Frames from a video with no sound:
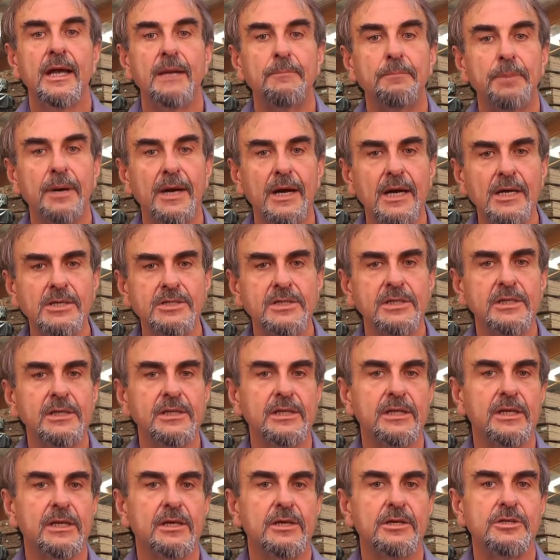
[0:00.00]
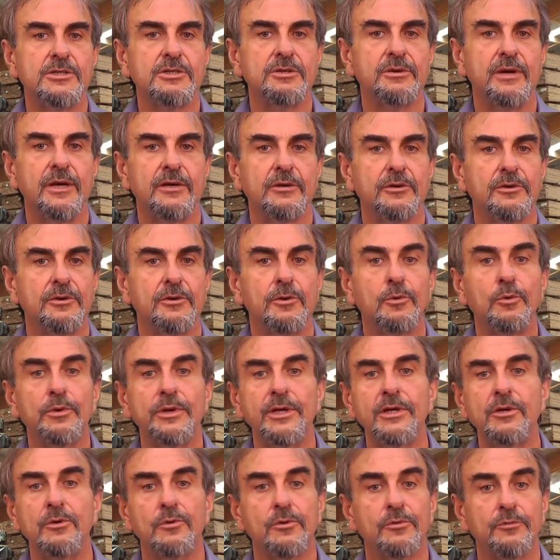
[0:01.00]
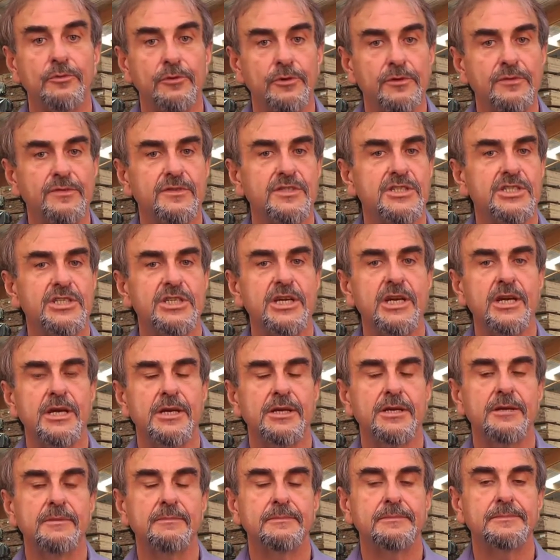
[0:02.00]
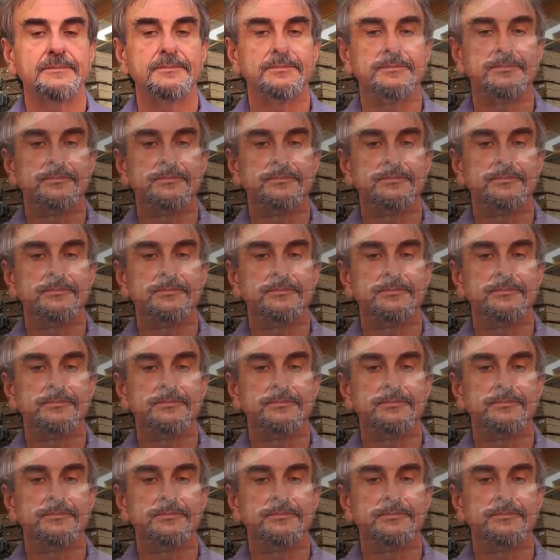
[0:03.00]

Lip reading: and partial enclosure under an awning or roofed shed.